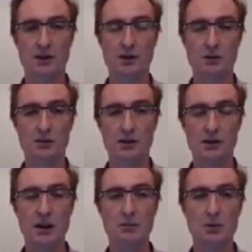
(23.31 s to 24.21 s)
So in
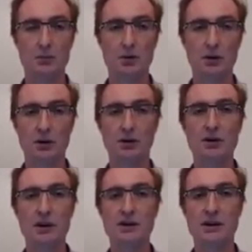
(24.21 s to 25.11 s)
this segment we'll
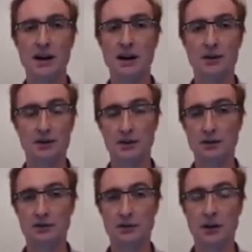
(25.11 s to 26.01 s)
learn the ins and outs
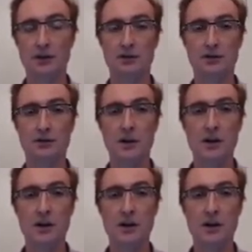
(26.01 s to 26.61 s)
of